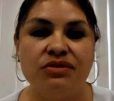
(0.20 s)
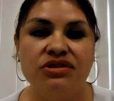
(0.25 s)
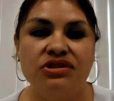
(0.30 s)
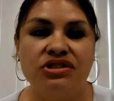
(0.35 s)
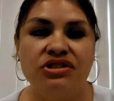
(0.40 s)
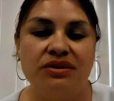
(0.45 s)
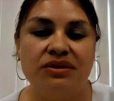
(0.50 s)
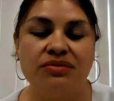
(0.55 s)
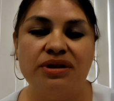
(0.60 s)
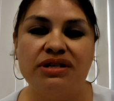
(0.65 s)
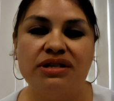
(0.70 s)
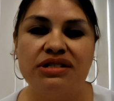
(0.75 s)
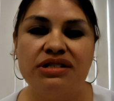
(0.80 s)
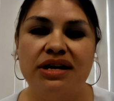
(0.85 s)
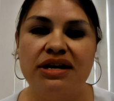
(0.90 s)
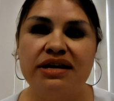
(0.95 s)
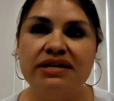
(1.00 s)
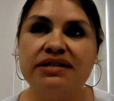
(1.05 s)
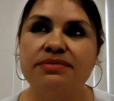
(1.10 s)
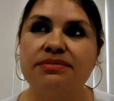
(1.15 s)
Gen 1
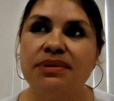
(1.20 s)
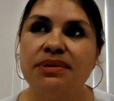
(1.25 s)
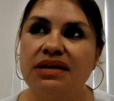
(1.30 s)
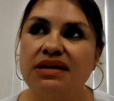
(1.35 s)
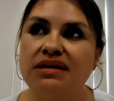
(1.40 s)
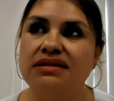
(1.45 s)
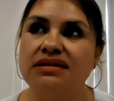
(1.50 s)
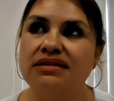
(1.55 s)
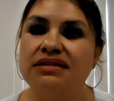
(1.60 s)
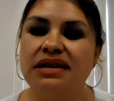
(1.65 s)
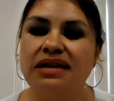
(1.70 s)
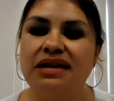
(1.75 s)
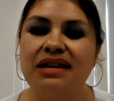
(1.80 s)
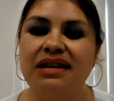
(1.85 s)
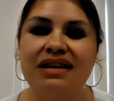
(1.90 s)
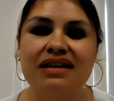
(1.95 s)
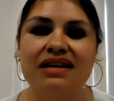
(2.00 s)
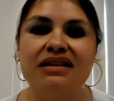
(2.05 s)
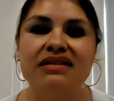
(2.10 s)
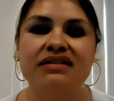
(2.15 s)
to us means it
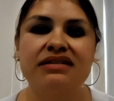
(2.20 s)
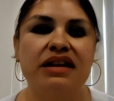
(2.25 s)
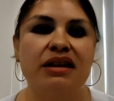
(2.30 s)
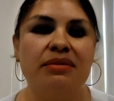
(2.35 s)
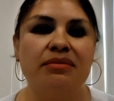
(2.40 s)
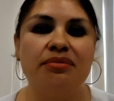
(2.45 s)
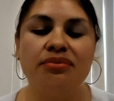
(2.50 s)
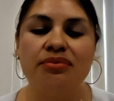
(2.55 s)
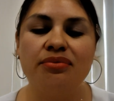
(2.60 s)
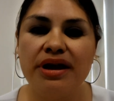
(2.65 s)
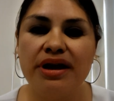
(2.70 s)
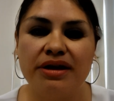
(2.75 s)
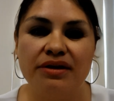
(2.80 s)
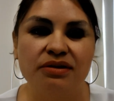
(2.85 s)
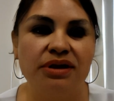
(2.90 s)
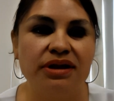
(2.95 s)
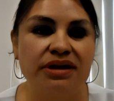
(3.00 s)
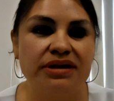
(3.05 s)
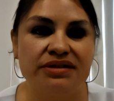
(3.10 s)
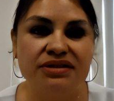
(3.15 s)
is a brand
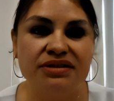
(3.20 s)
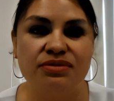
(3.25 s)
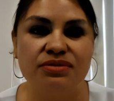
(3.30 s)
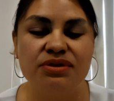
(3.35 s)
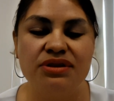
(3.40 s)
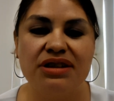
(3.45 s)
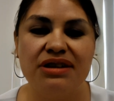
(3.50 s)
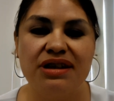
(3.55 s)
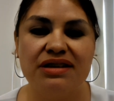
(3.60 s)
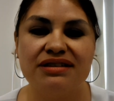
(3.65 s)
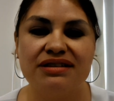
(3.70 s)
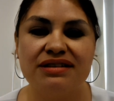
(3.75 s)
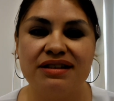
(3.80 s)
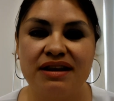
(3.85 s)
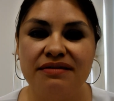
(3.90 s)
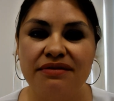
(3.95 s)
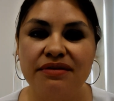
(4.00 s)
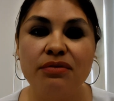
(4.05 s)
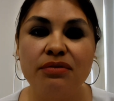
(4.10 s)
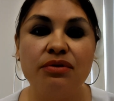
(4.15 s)
new customer that has
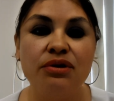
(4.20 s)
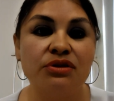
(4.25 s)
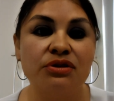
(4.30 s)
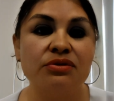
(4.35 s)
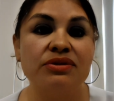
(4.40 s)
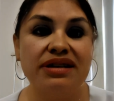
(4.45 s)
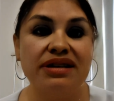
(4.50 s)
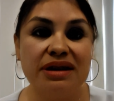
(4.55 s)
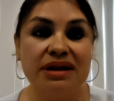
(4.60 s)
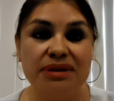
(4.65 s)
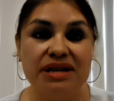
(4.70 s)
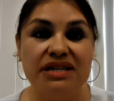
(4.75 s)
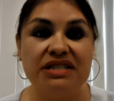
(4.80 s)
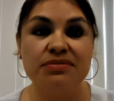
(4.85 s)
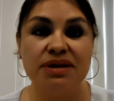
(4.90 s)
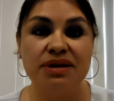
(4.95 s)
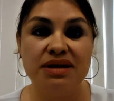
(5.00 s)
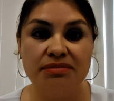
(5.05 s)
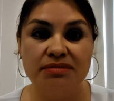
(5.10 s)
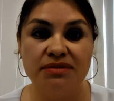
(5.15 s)
never worked with an
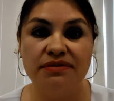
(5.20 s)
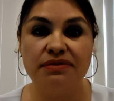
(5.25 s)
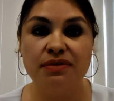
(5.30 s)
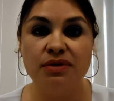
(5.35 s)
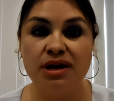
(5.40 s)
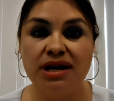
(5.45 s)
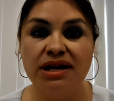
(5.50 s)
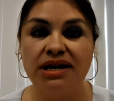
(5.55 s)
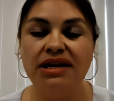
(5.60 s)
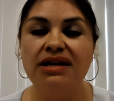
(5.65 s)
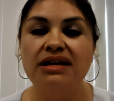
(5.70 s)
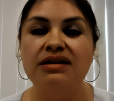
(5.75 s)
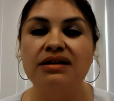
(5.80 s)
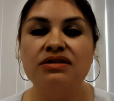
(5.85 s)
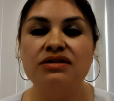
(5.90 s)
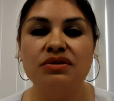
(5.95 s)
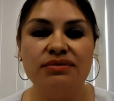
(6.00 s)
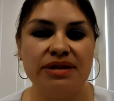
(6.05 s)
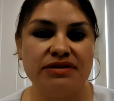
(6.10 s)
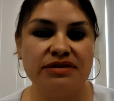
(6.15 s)
MSP before,
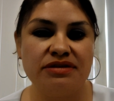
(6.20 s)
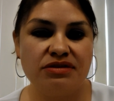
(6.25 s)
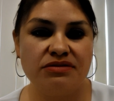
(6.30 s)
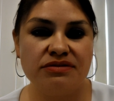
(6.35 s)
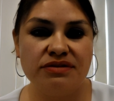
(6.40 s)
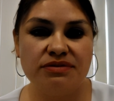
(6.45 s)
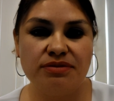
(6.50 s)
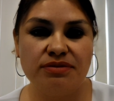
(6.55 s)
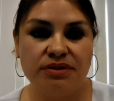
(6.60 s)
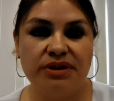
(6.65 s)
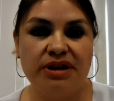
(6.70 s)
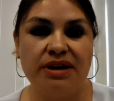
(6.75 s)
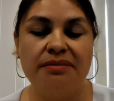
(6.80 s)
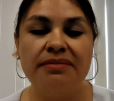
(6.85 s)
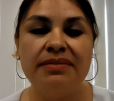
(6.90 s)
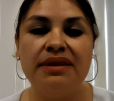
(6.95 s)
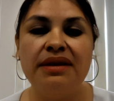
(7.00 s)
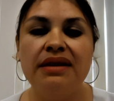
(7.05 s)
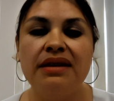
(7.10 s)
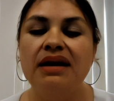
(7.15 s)
so a master service
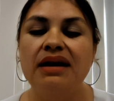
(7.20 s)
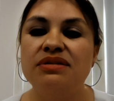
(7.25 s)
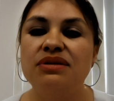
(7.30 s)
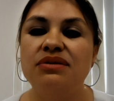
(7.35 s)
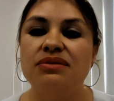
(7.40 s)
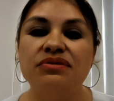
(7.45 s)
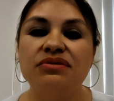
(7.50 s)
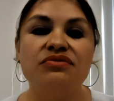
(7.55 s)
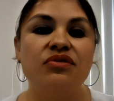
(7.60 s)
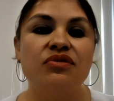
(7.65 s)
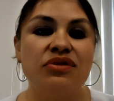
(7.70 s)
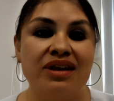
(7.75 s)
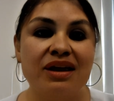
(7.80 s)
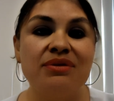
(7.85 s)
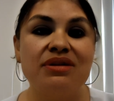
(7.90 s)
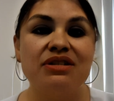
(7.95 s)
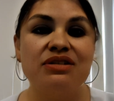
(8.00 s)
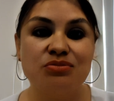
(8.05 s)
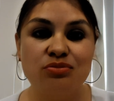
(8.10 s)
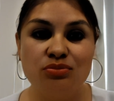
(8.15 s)
program. So for them,
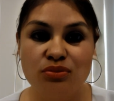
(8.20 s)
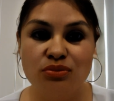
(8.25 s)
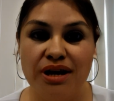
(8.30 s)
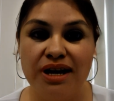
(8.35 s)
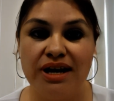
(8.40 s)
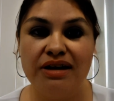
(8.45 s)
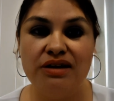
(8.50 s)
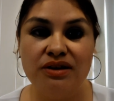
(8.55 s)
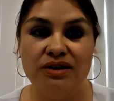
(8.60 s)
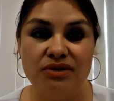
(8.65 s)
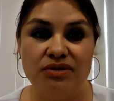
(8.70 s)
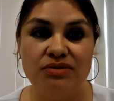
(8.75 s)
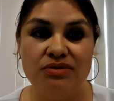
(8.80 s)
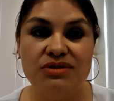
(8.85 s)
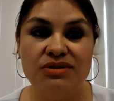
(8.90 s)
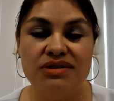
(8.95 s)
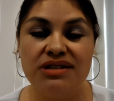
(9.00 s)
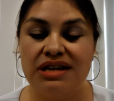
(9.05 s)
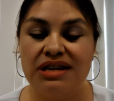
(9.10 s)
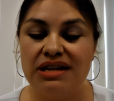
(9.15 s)
it's brand new,
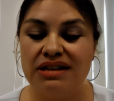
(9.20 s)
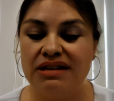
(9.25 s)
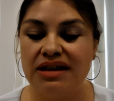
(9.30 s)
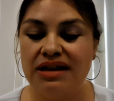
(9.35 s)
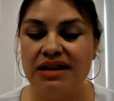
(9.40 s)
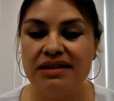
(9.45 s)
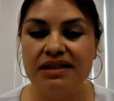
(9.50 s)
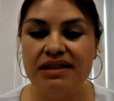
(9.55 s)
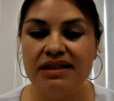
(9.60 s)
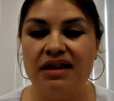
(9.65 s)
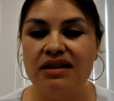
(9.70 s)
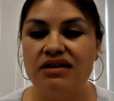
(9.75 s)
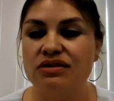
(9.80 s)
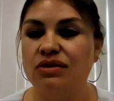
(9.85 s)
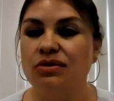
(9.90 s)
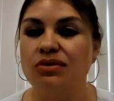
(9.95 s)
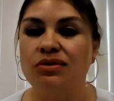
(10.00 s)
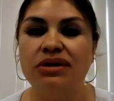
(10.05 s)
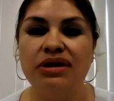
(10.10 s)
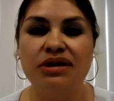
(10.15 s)
stating that they
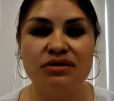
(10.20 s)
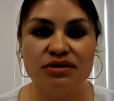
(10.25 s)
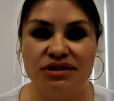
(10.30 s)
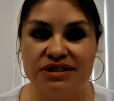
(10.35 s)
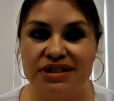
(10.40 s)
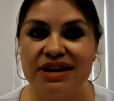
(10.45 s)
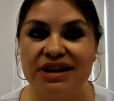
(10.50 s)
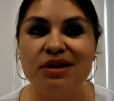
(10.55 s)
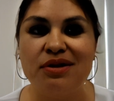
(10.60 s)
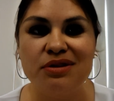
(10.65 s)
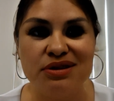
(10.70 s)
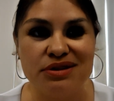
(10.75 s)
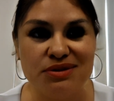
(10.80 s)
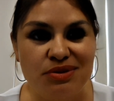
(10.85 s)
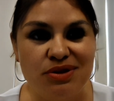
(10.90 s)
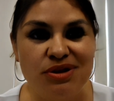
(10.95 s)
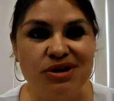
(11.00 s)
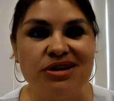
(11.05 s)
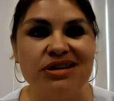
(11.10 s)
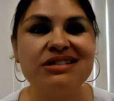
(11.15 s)
don't understand how this
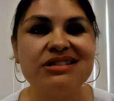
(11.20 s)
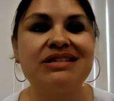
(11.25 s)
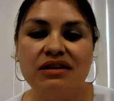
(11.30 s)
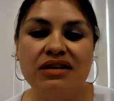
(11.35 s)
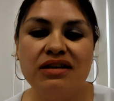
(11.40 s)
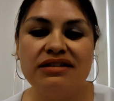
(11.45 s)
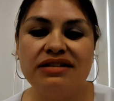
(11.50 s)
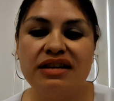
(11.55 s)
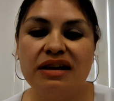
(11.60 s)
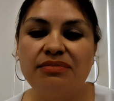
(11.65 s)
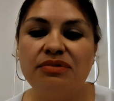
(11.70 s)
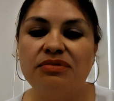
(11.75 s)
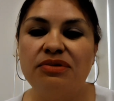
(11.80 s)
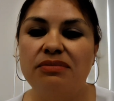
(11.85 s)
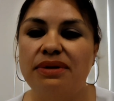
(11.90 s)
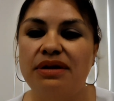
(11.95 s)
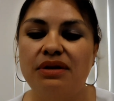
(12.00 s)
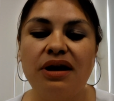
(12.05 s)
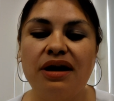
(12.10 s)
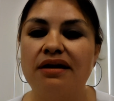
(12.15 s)
works. The example
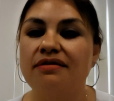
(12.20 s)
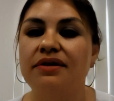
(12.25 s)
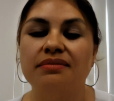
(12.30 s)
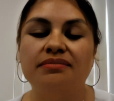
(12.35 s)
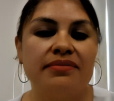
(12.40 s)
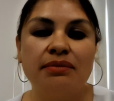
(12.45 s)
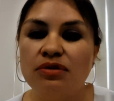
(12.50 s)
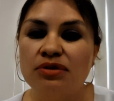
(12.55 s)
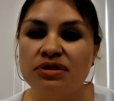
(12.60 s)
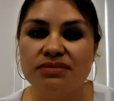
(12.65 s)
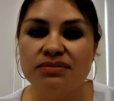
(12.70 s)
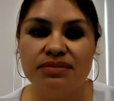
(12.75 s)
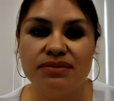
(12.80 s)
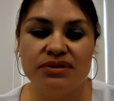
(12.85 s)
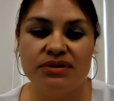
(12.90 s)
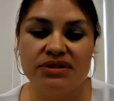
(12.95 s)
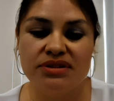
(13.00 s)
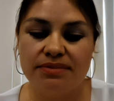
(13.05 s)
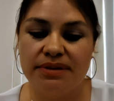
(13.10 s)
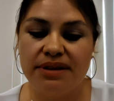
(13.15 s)
would be you have multiple
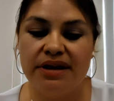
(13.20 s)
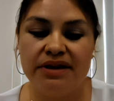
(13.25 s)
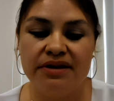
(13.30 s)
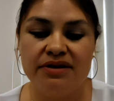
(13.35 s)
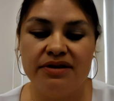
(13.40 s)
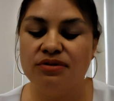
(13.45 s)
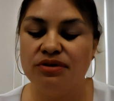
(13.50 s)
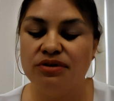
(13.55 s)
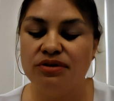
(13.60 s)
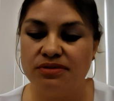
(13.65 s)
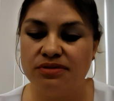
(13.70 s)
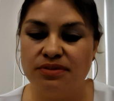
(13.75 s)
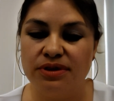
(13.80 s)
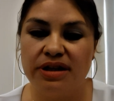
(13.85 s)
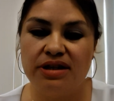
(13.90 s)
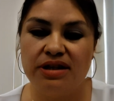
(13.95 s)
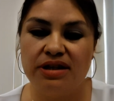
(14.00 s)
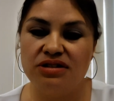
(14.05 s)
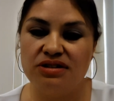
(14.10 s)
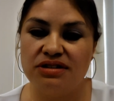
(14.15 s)
suppliers, multiple
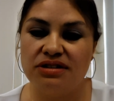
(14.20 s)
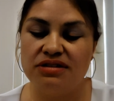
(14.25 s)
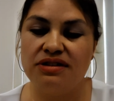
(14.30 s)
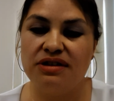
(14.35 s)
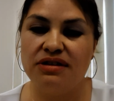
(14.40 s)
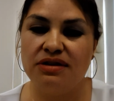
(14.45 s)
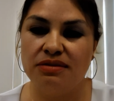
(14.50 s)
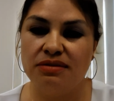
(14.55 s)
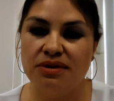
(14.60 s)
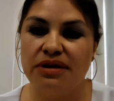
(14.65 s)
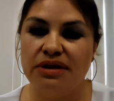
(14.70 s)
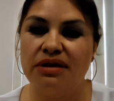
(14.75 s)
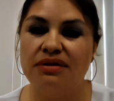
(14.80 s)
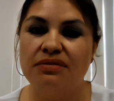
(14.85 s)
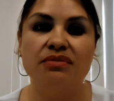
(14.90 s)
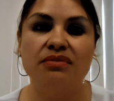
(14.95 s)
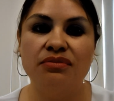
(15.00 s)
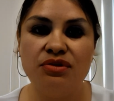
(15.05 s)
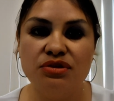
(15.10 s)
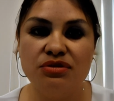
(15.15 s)
agencies that you're working
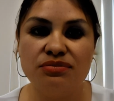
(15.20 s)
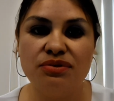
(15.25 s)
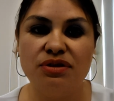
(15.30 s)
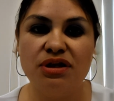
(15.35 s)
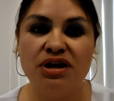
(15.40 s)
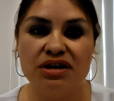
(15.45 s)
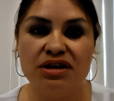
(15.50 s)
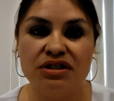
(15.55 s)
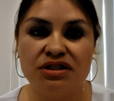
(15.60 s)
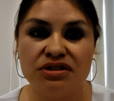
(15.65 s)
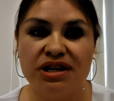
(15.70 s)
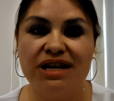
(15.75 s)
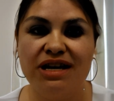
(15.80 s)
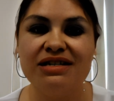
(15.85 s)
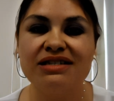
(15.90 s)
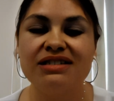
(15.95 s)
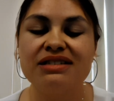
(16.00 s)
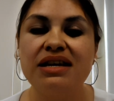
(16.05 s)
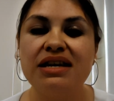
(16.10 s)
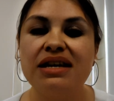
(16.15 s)
with, multiple
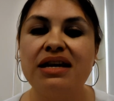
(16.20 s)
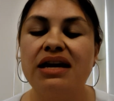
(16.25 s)
contracts.